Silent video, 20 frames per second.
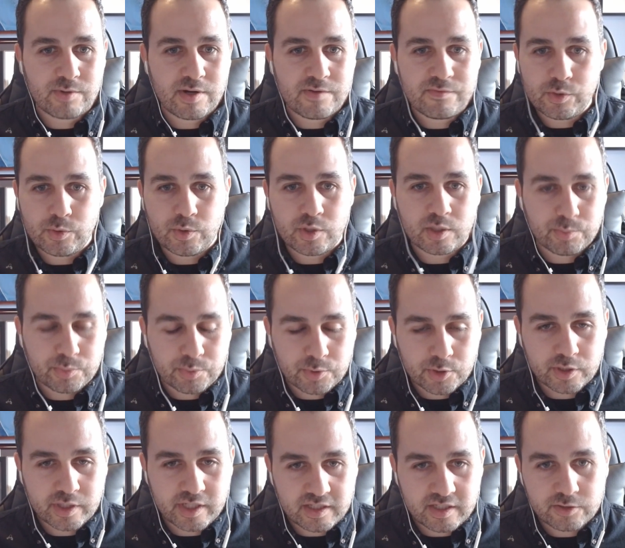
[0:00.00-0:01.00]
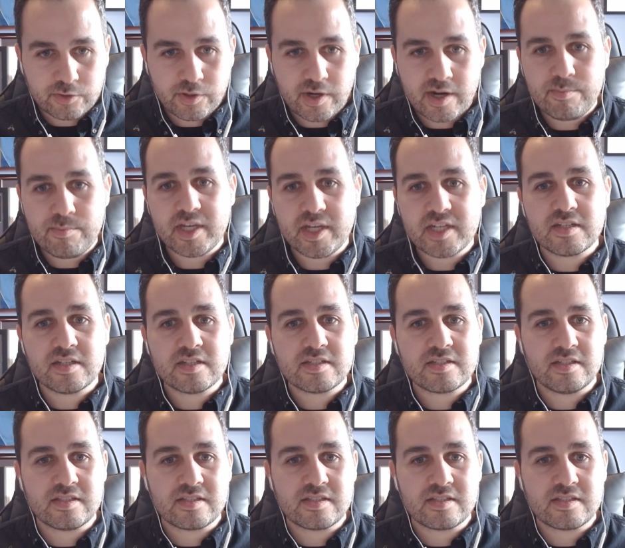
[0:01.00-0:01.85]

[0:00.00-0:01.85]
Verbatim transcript: revenue on a per kilogram basis.